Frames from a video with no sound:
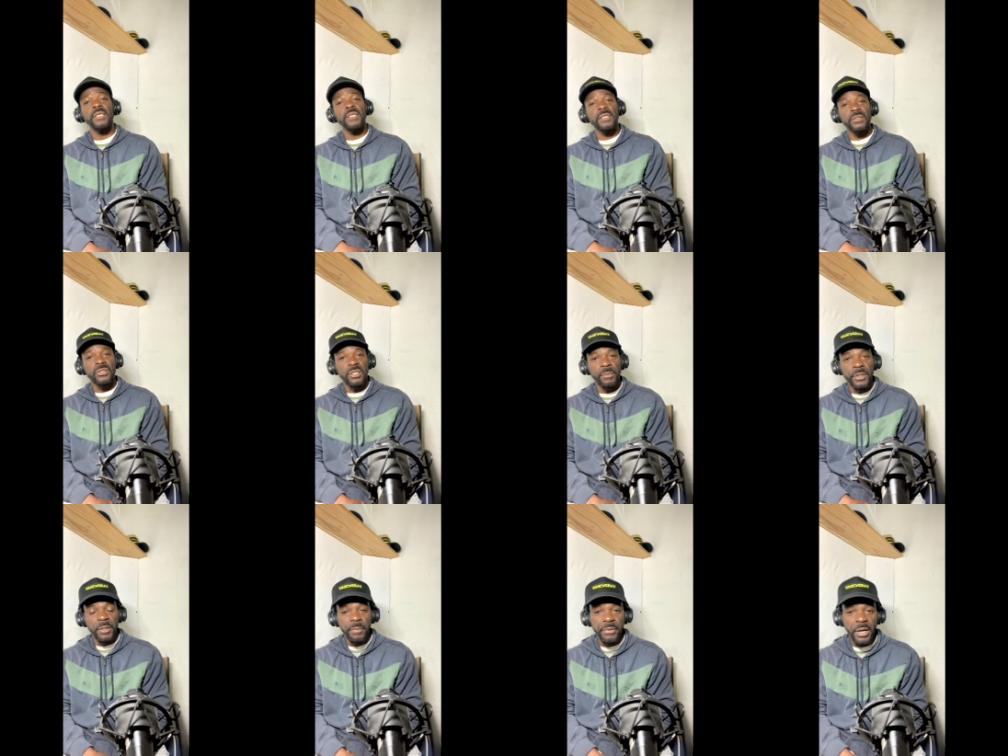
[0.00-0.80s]
Some of
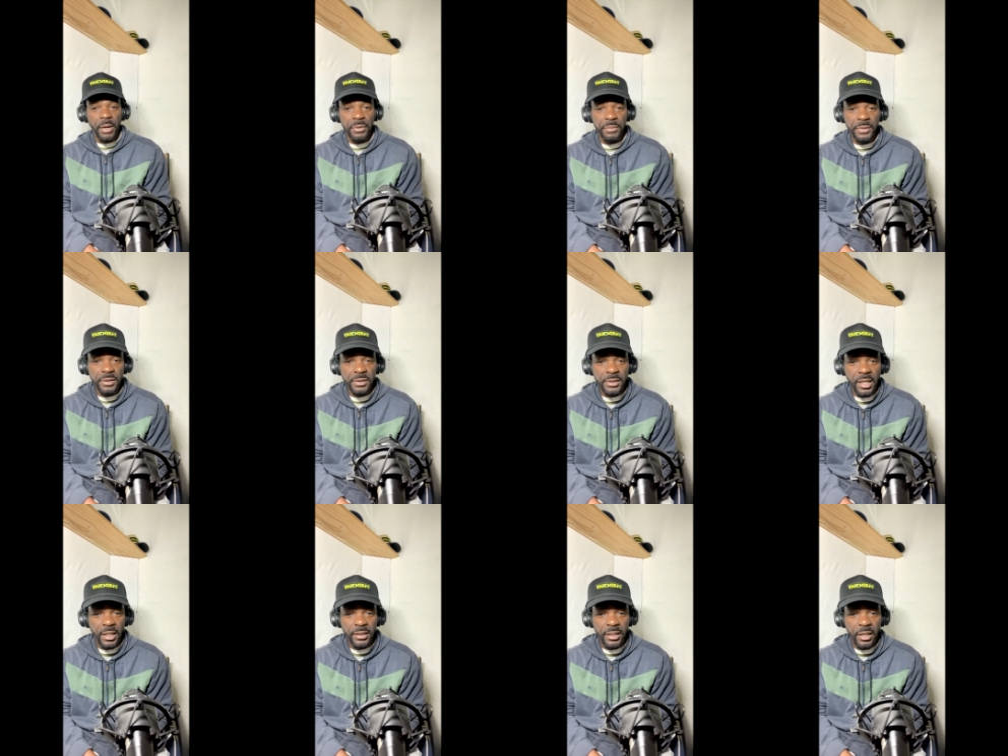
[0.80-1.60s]
the problem is
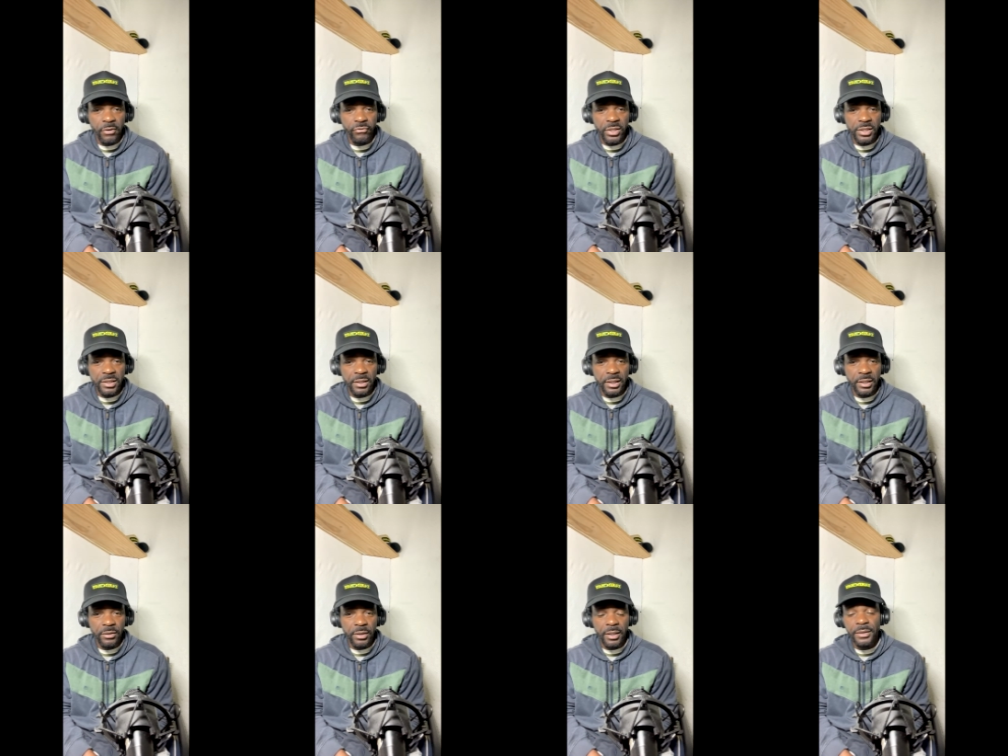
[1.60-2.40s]
that they arrest
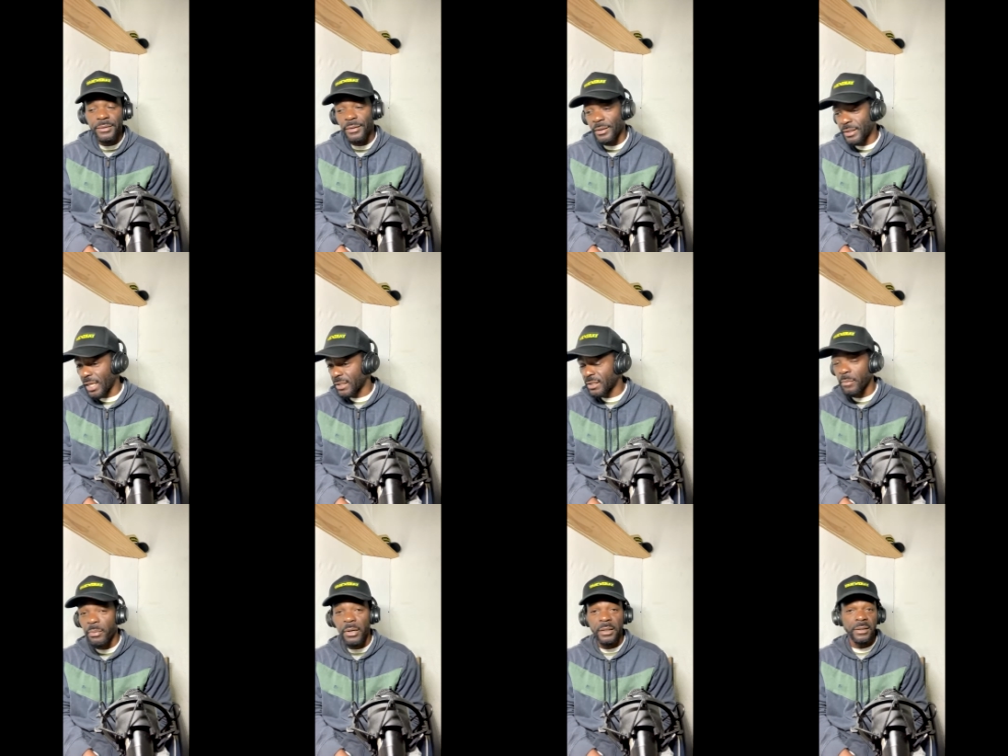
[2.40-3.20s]
illegal. That's the
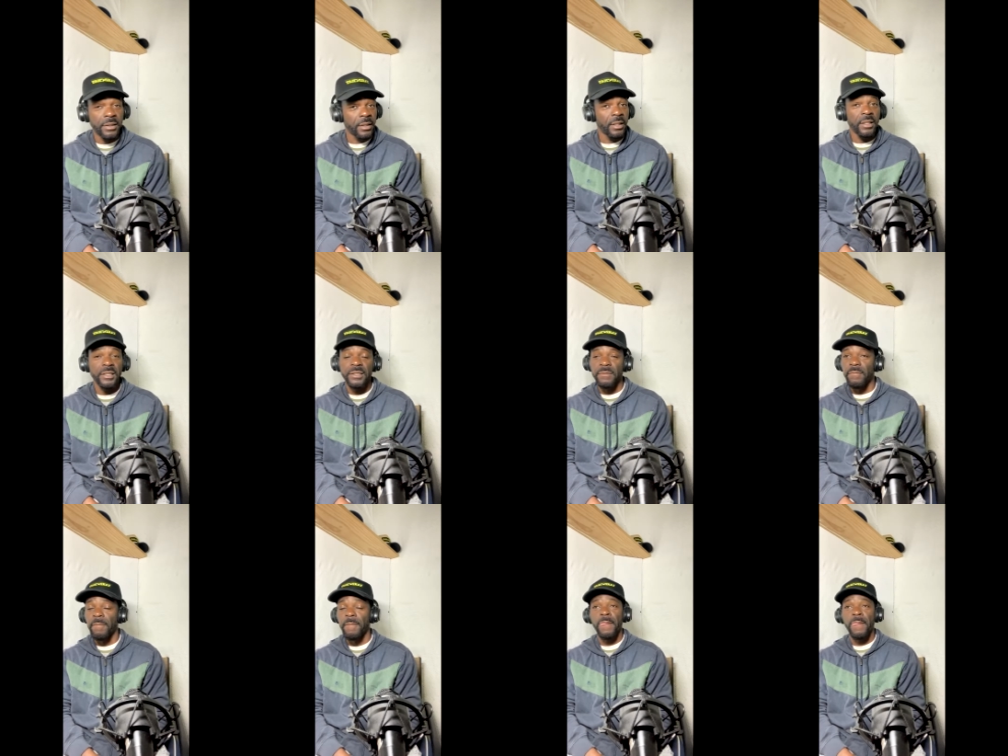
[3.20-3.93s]
problem. Listen,